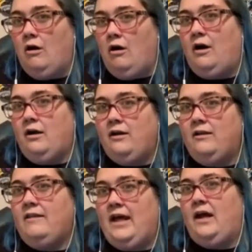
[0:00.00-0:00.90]
on
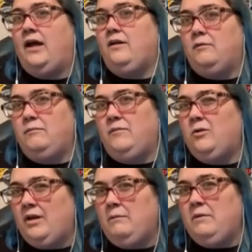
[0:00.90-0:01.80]
that item. You
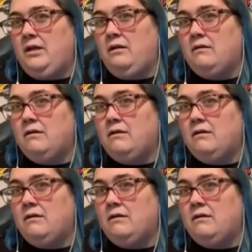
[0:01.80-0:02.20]
know what I mean?